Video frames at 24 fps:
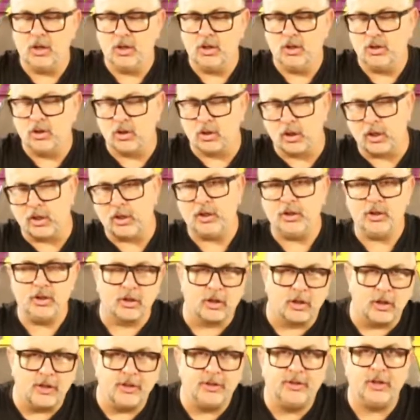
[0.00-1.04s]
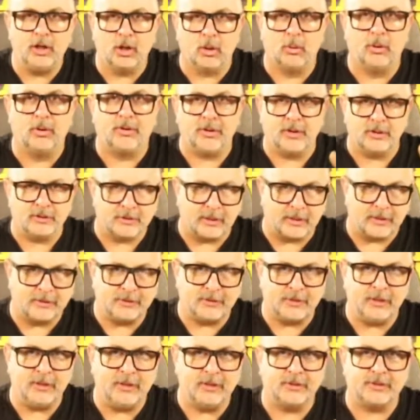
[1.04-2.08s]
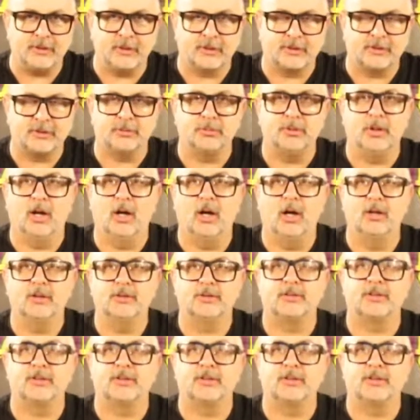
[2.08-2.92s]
you're gonna deal with things like T6,